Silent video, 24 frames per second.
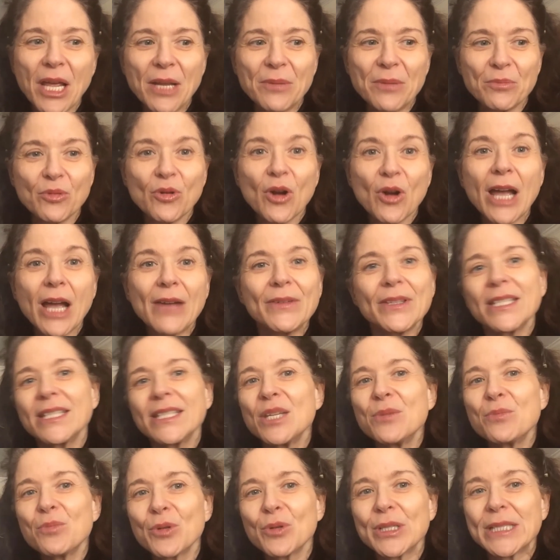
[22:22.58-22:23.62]
and
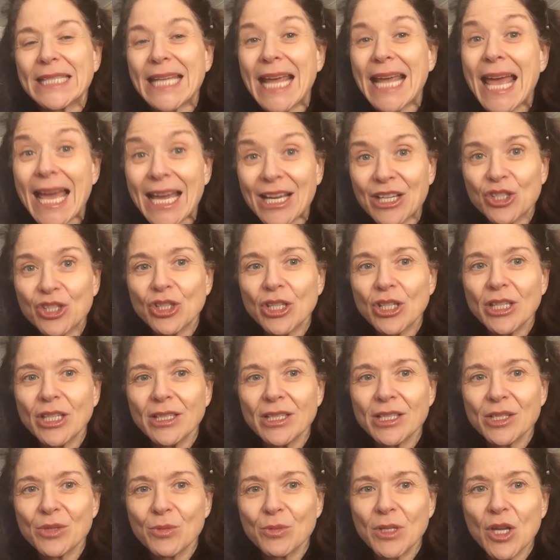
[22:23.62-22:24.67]
privacy
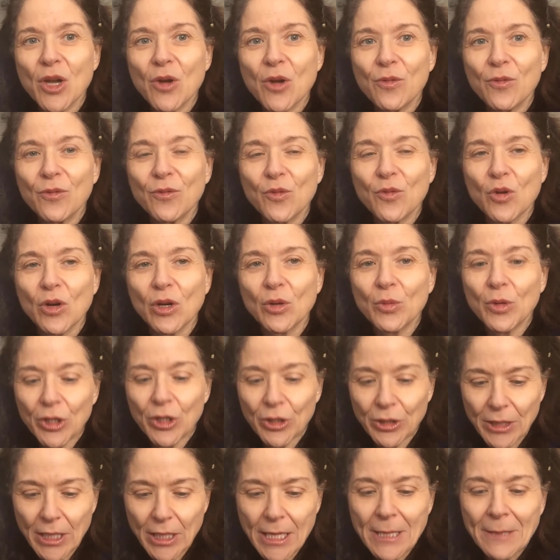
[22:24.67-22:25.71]
protection as we go
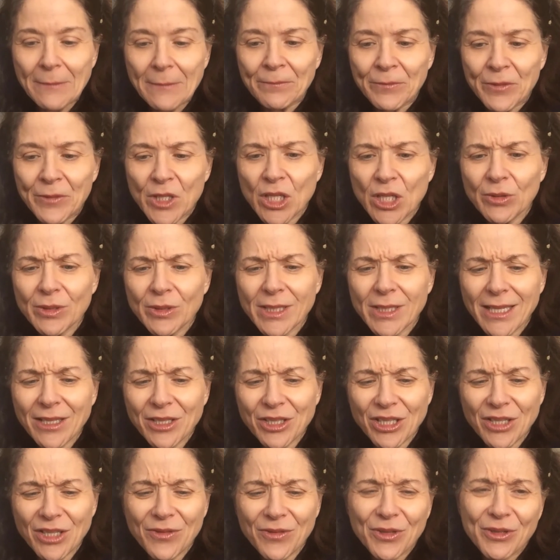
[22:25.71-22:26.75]
forward. It's
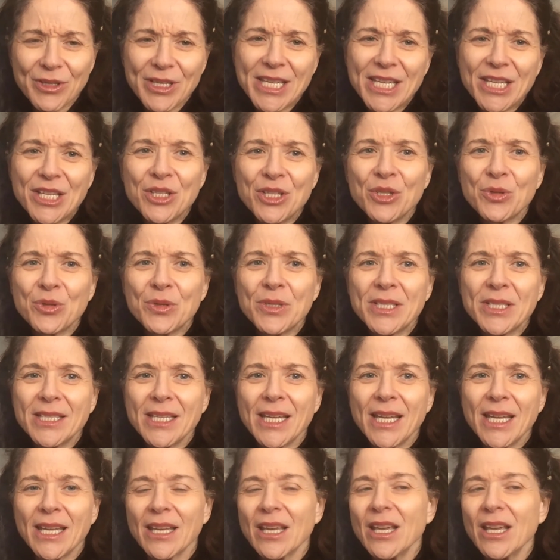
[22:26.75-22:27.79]
actually very
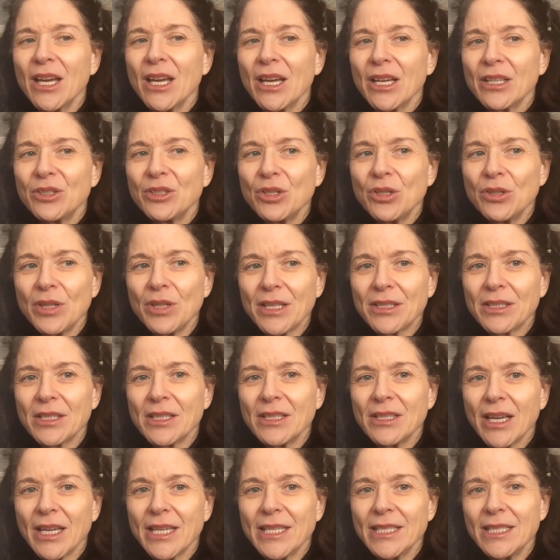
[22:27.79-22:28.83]
interesting.
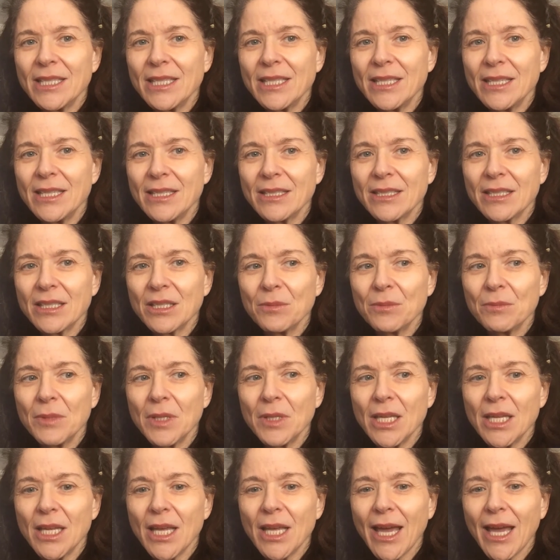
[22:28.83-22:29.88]
2019 to
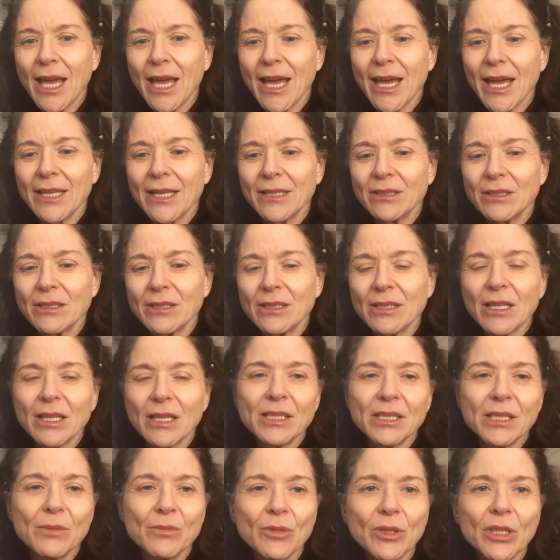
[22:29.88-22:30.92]
me had
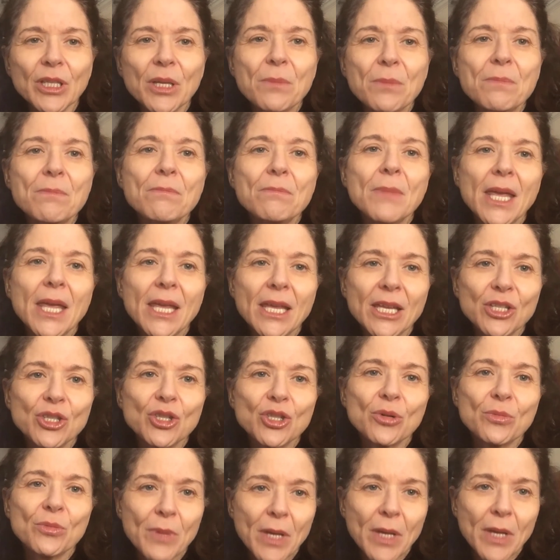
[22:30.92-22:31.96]
some really
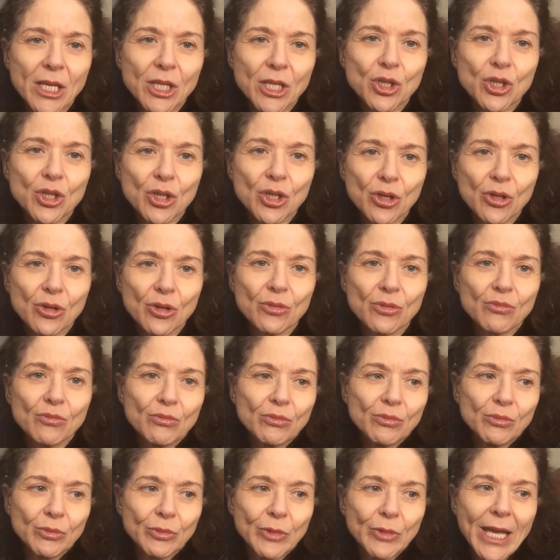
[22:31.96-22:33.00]
major
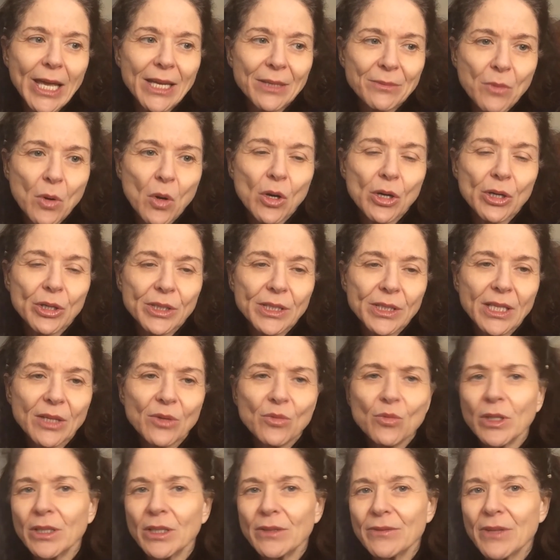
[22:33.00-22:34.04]
landmarks,
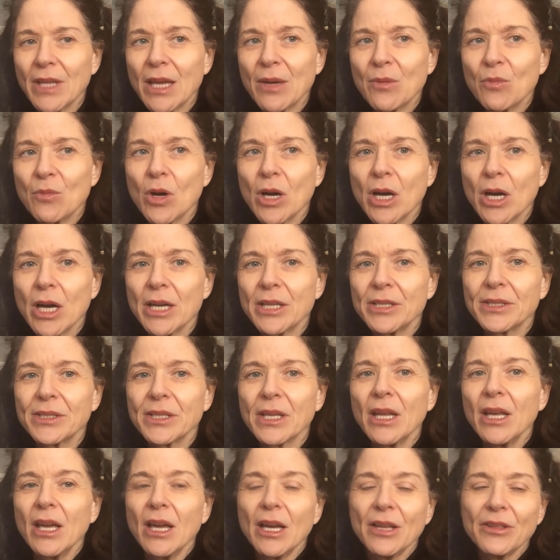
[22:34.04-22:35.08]
and one of them
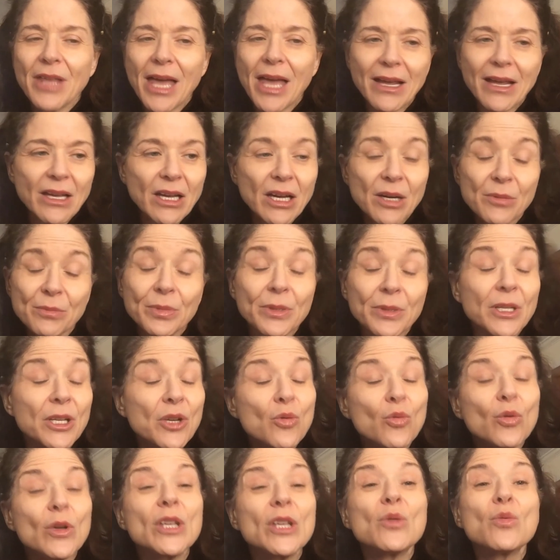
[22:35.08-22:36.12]
was that
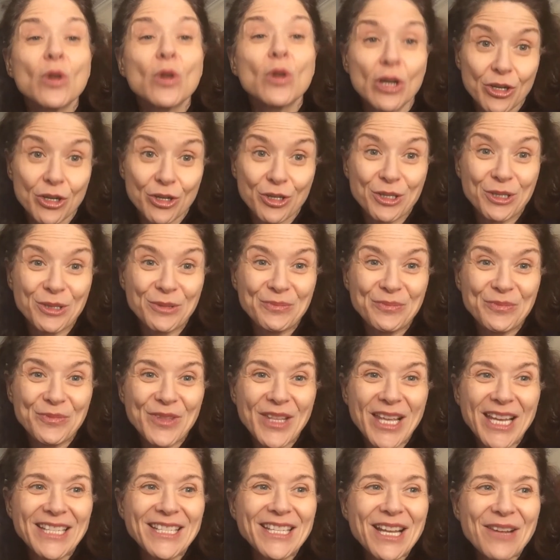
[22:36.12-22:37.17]
company WeWork
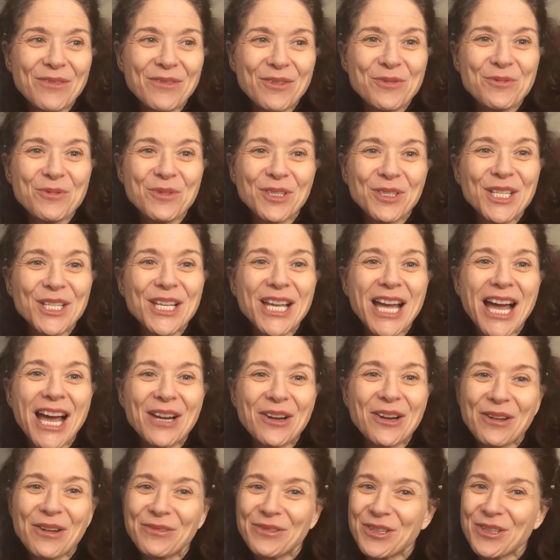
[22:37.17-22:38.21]
that never really
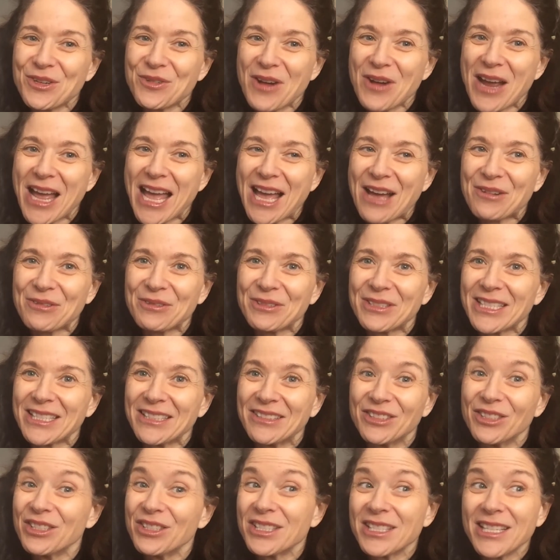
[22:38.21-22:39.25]
got off the ground,
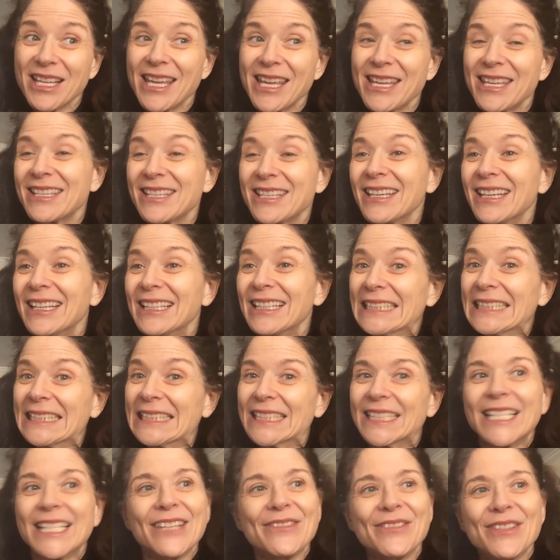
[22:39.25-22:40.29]
and looks like
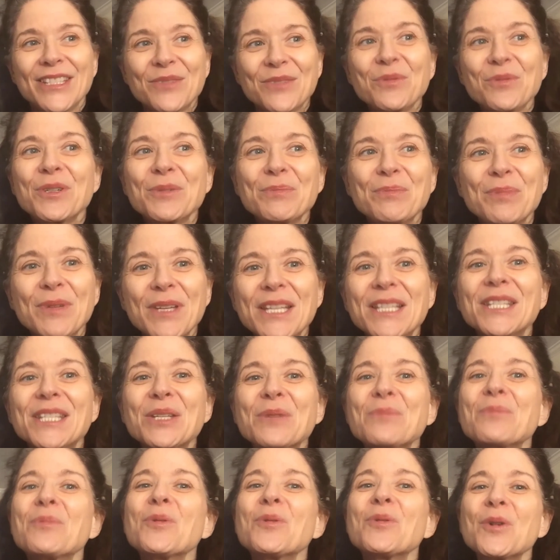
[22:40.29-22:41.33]
if it weren't being
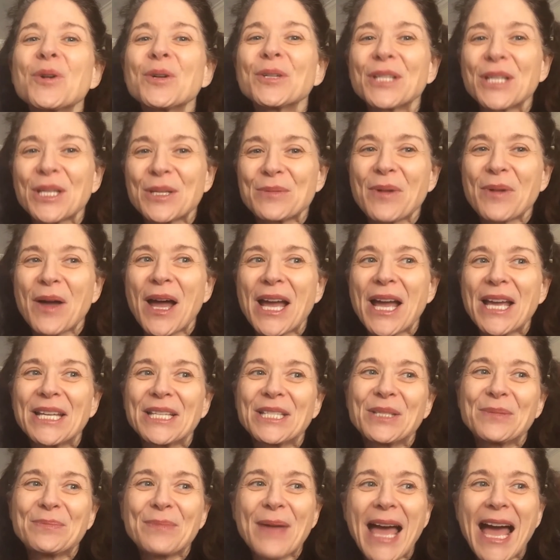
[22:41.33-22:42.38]
supported by
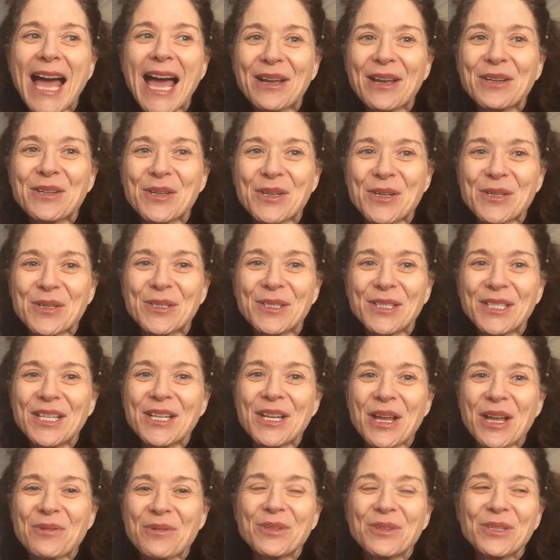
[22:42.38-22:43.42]
its backers,
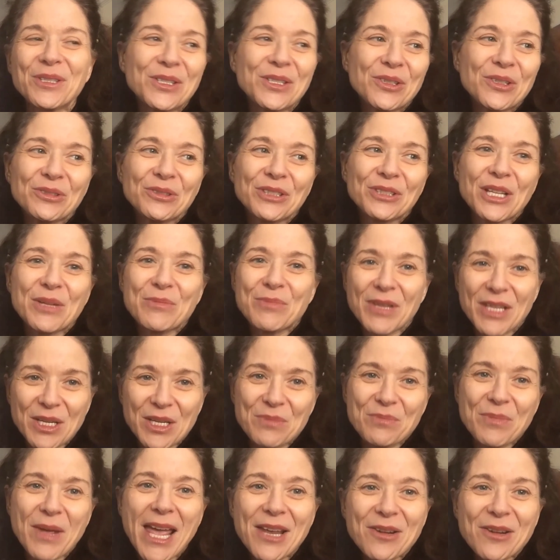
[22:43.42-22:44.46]
could certainly be
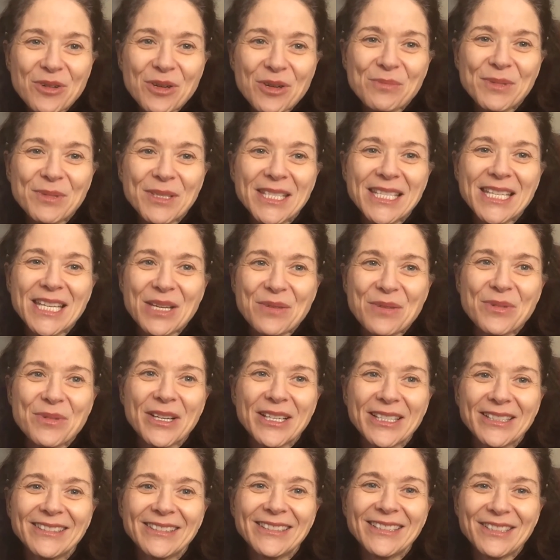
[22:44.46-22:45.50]
in bankruptcy,
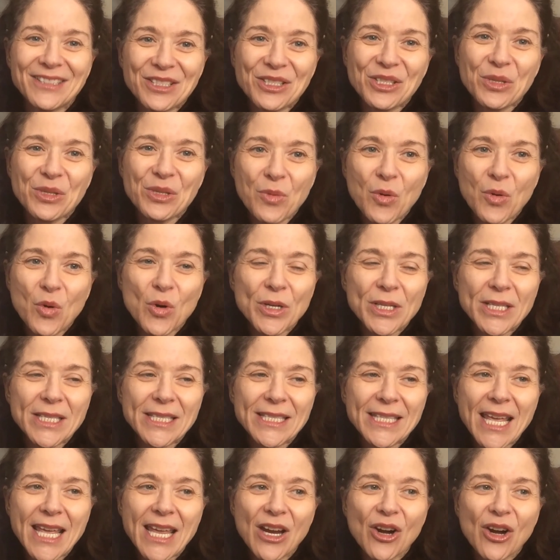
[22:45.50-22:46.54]
but the support
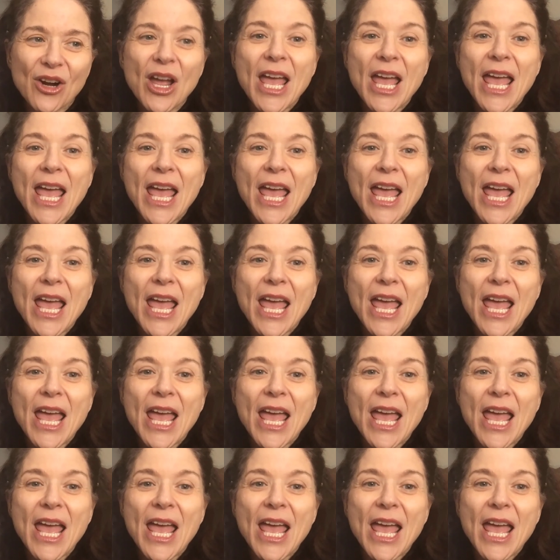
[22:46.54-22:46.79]
is there.